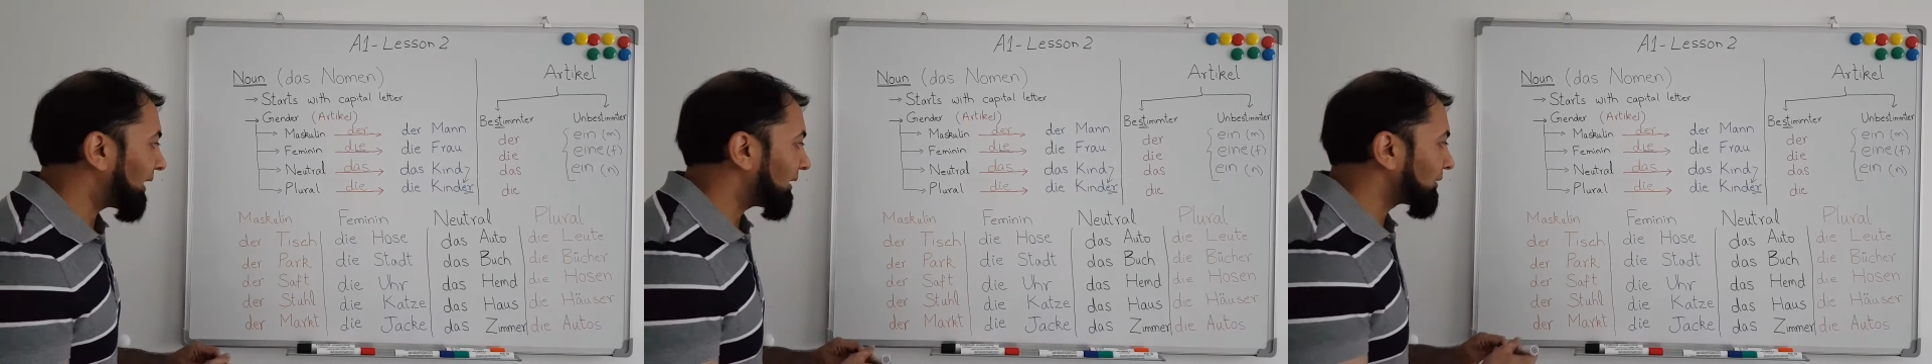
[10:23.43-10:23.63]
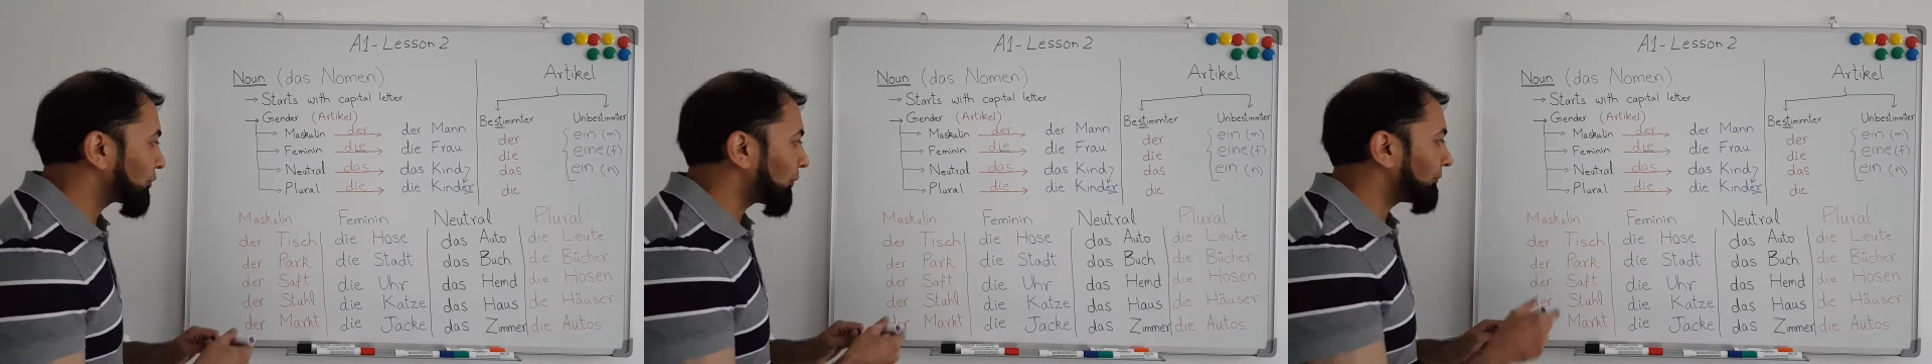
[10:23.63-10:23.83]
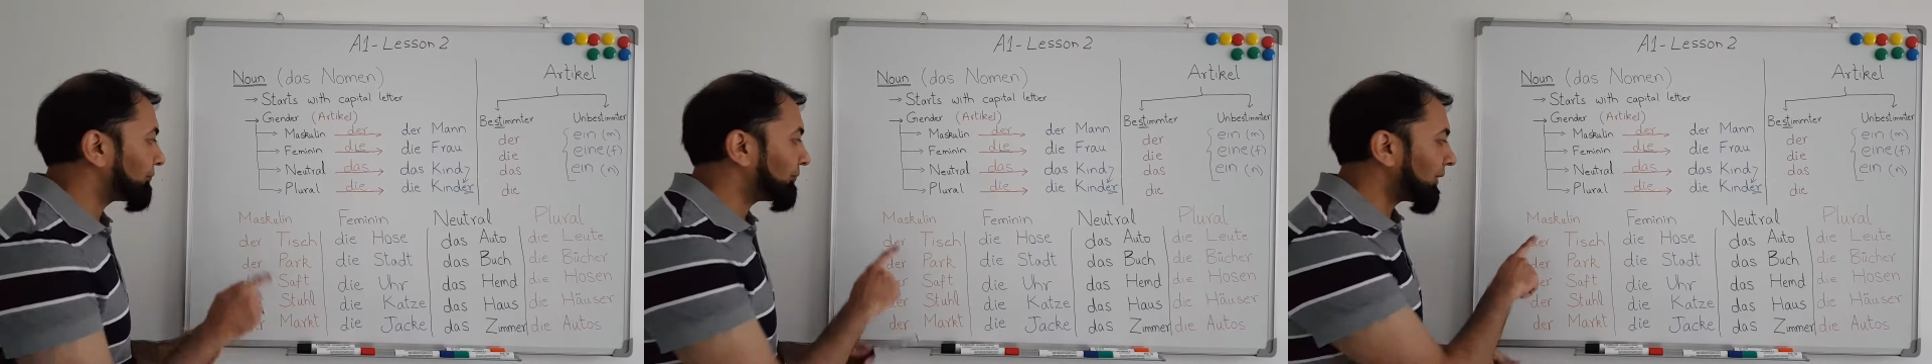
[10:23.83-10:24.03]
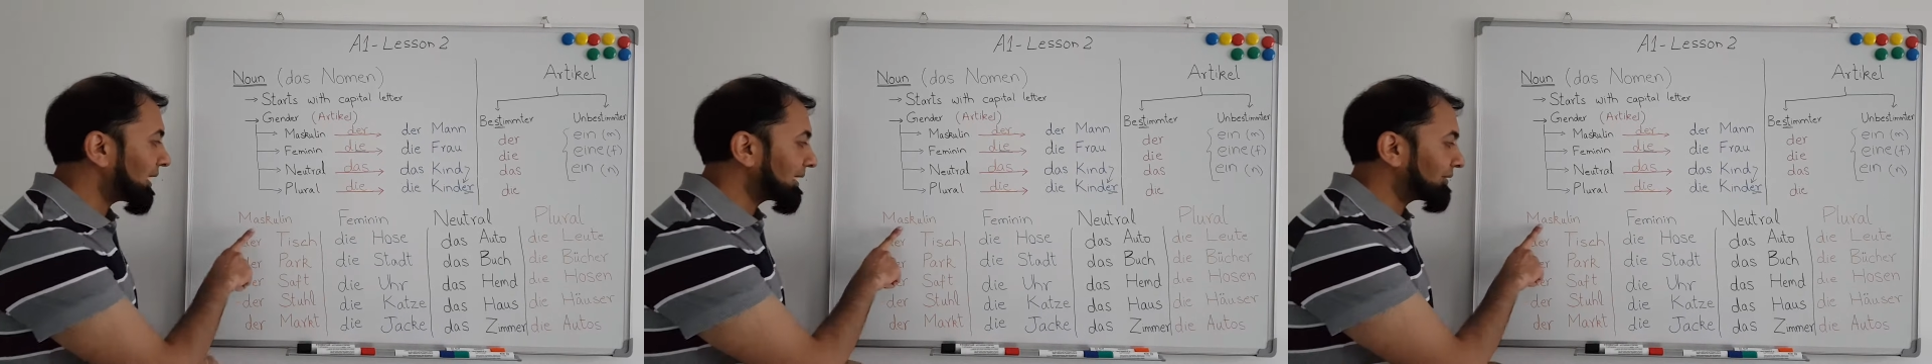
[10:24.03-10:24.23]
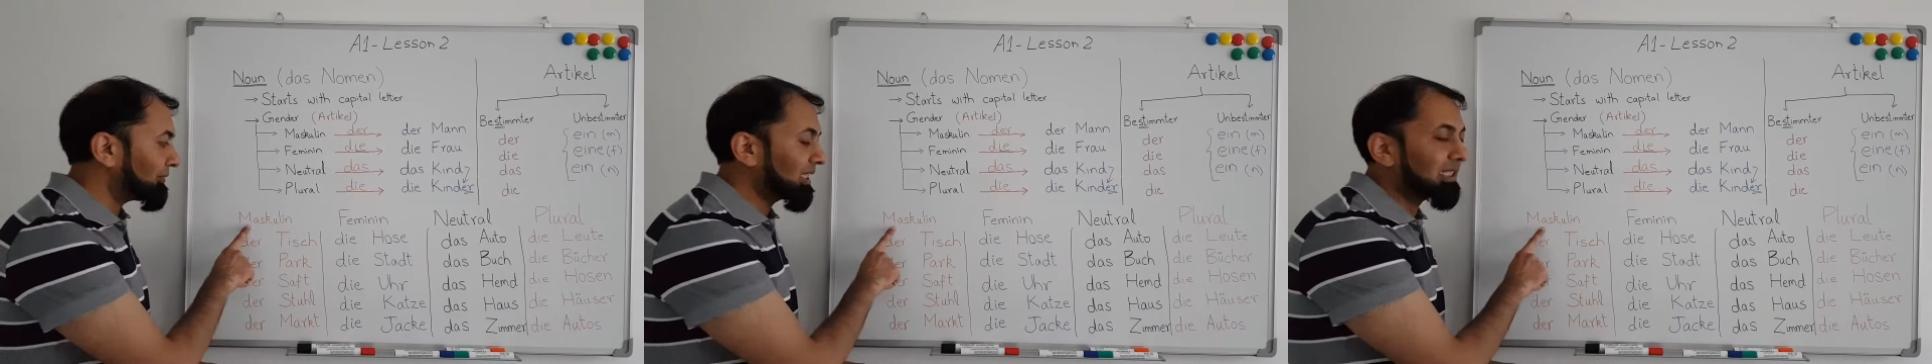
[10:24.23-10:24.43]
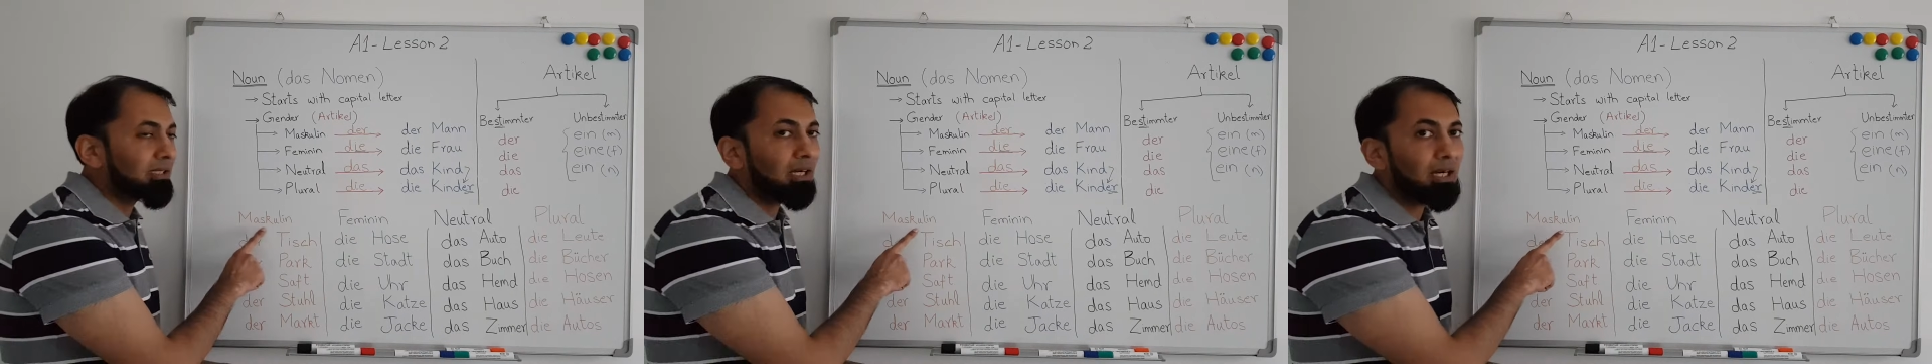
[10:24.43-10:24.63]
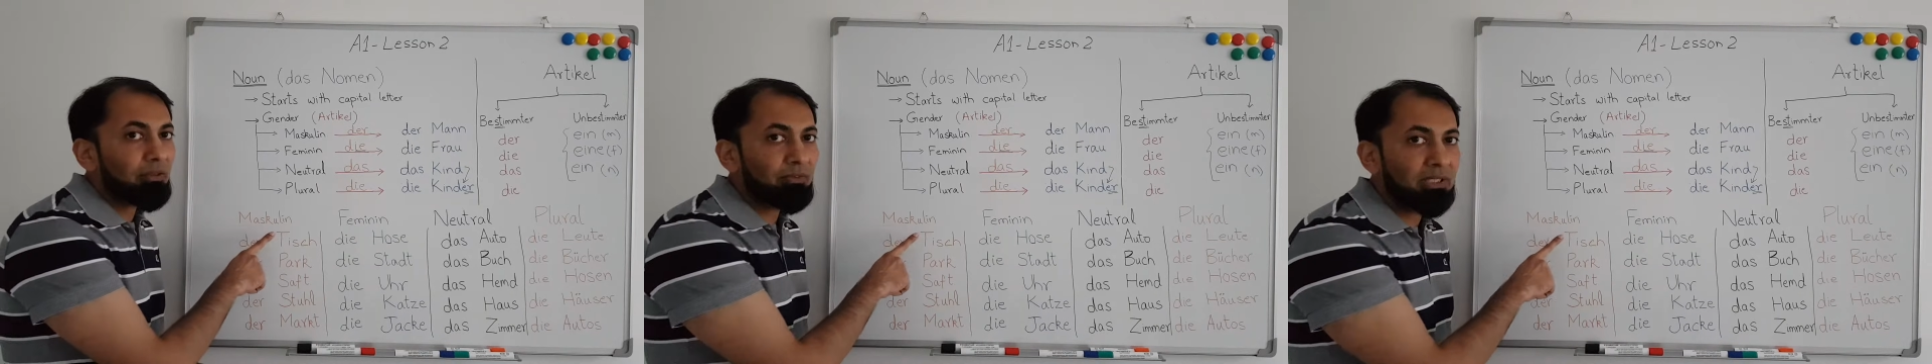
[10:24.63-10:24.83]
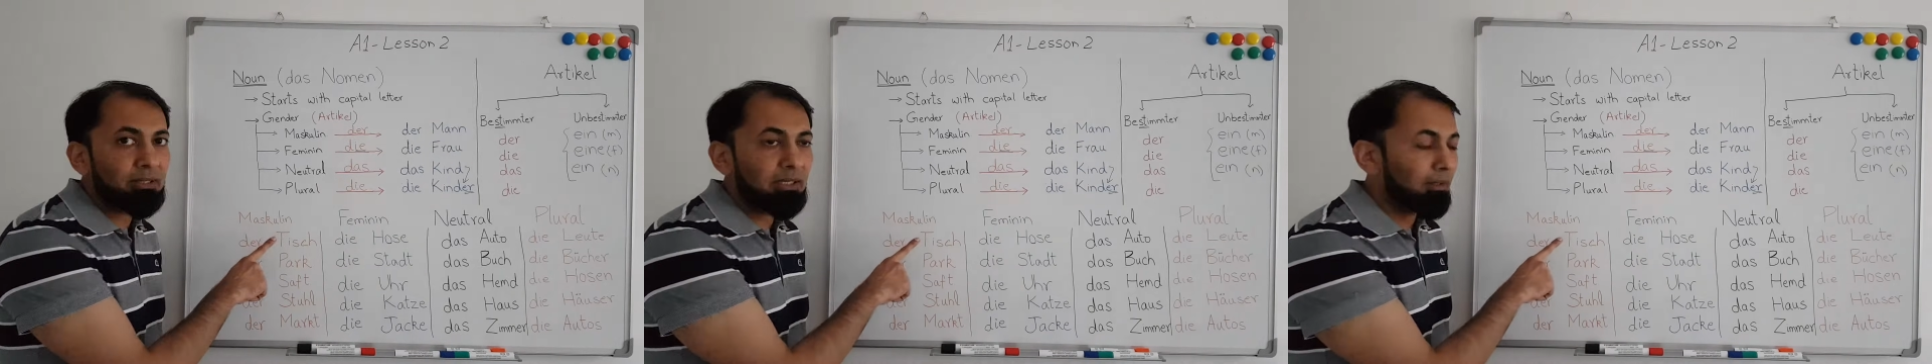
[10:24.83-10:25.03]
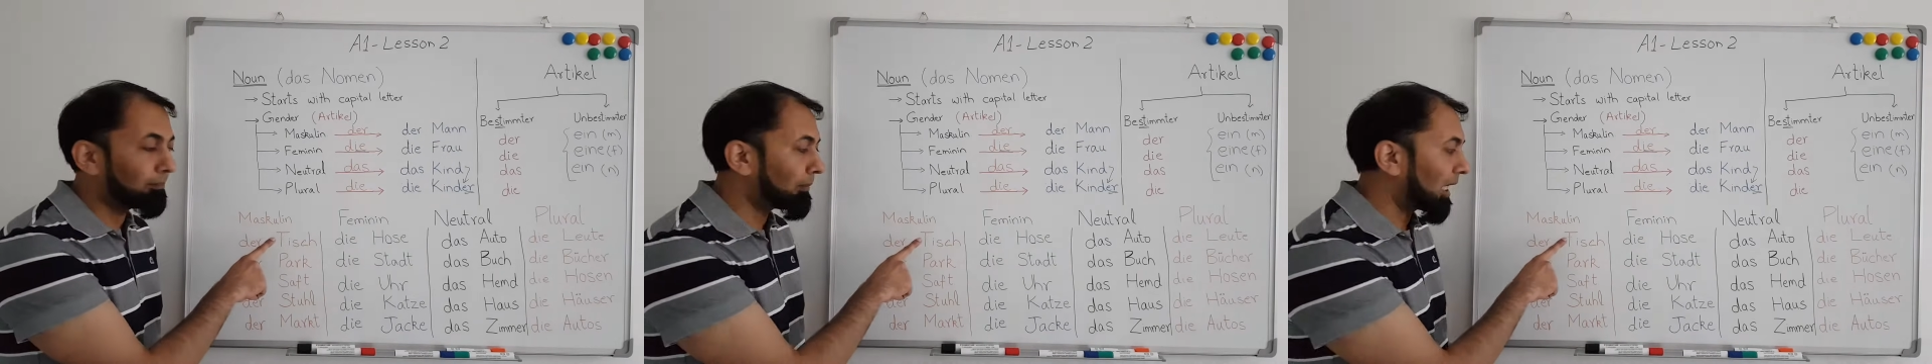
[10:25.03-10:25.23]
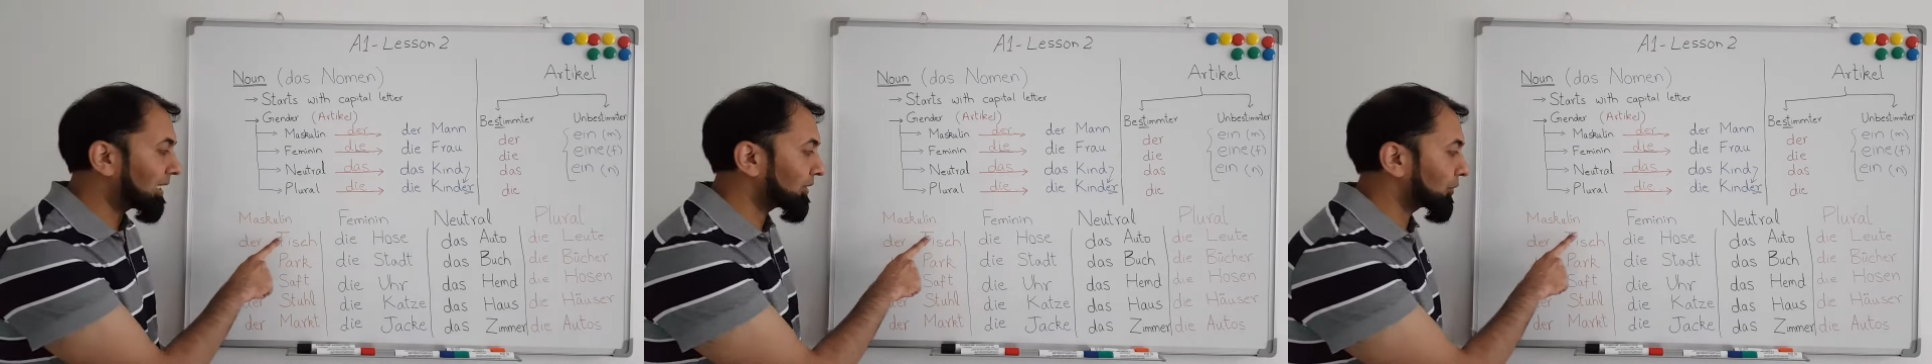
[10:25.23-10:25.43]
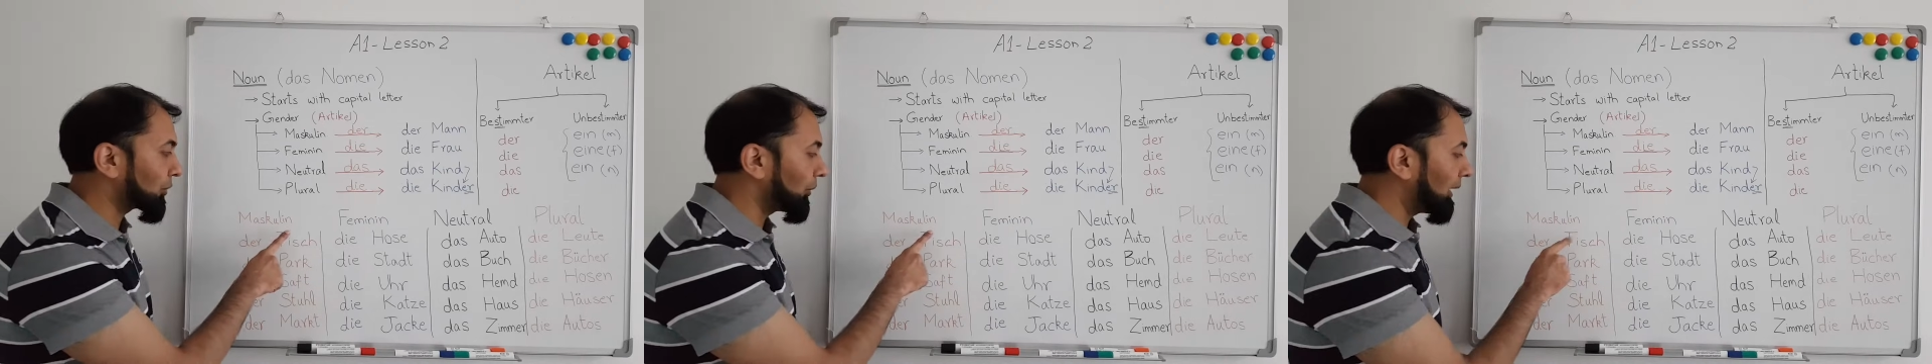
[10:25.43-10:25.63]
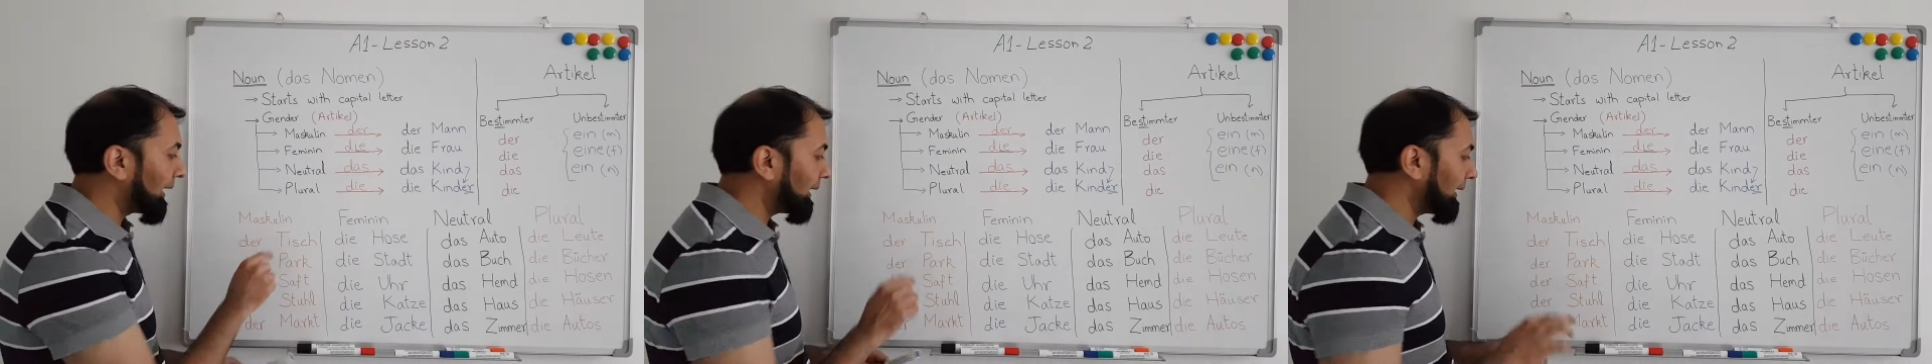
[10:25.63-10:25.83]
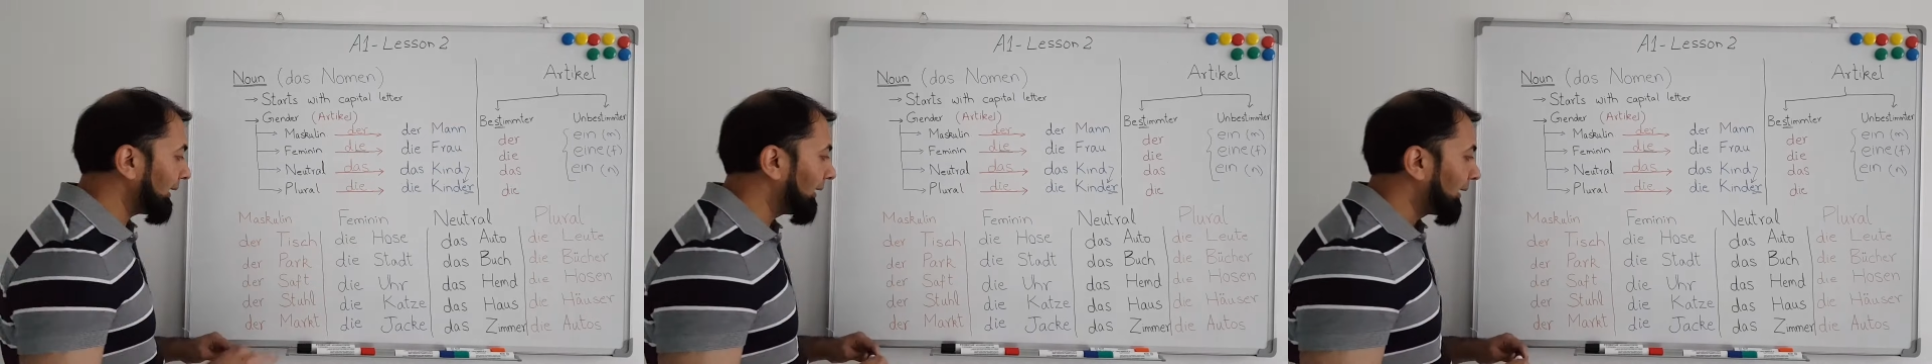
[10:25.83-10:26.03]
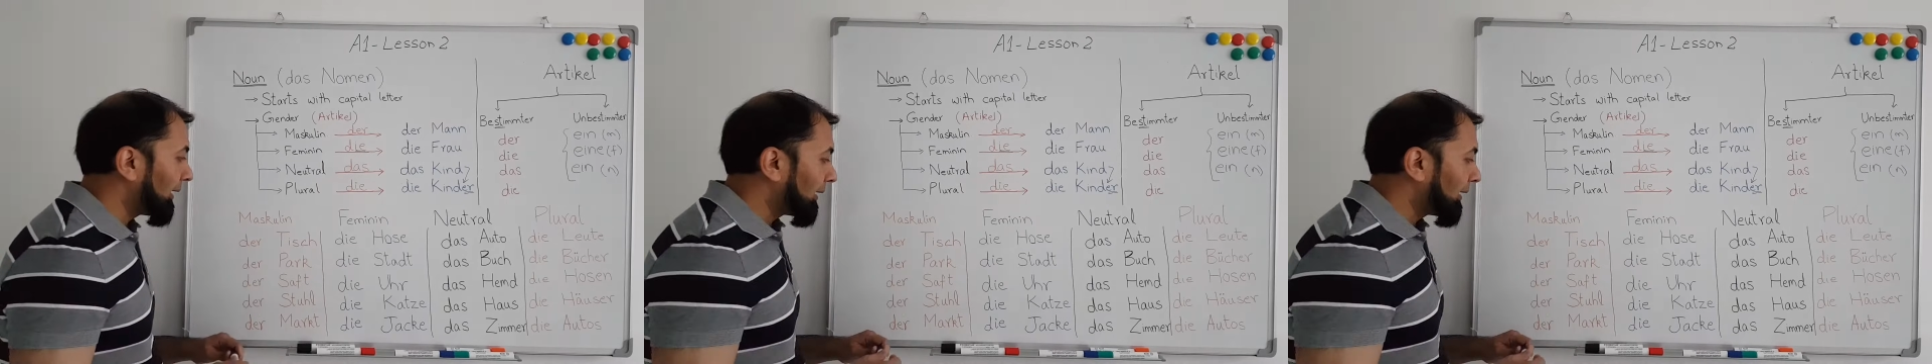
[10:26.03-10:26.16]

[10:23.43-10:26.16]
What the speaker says: So first we start with masculine,